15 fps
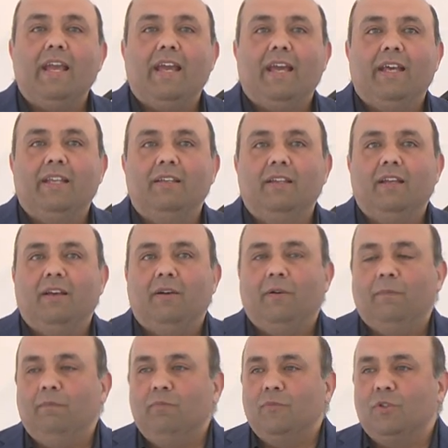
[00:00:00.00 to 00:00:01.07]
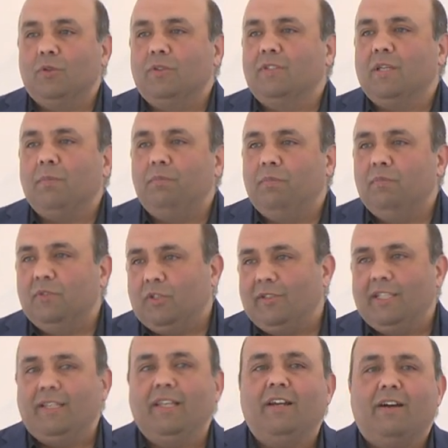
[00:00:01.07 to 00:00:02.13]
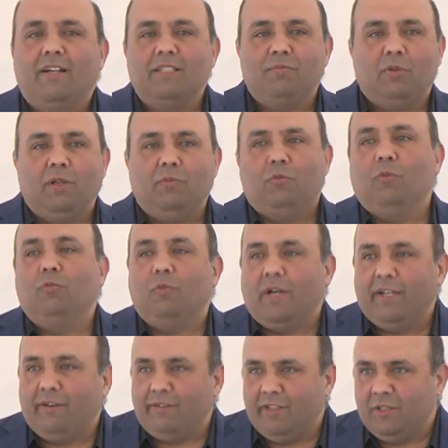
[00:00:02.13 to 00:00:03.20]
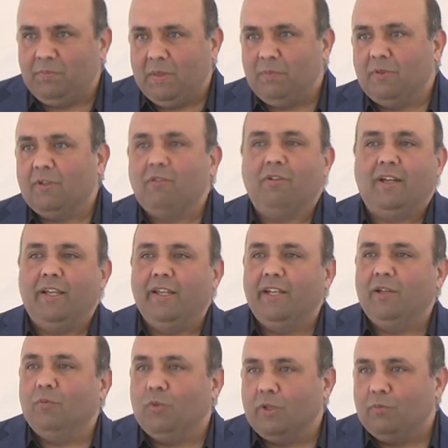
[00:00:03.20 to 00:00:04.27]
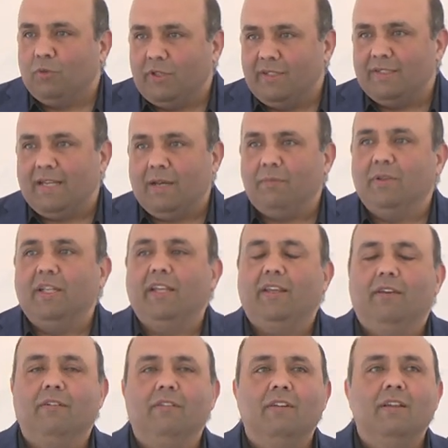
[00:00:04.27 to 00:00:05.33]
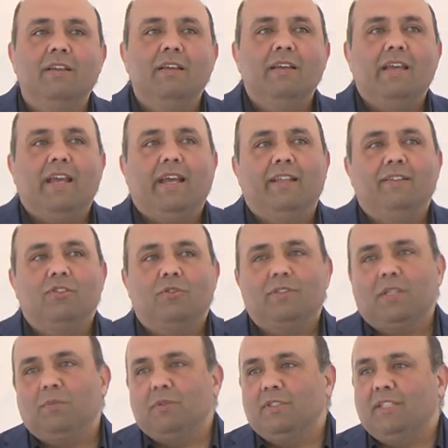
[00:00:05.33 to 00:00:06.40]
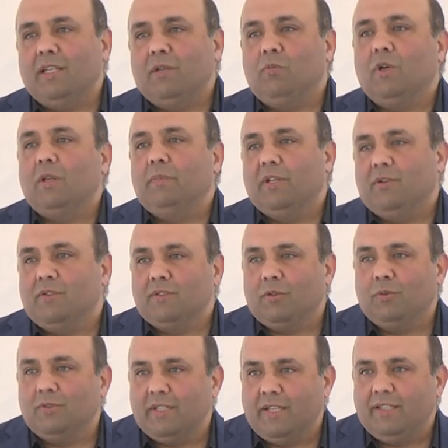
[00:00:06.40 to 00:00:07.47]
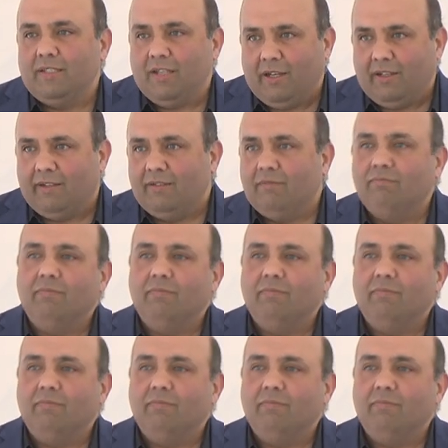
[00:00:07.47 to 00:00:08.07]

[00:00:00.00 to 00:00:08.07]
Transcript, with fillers: And um, so some, then they asked, well, why are these people crying and what, what is happening here? And so someone said, well, because Hussein died.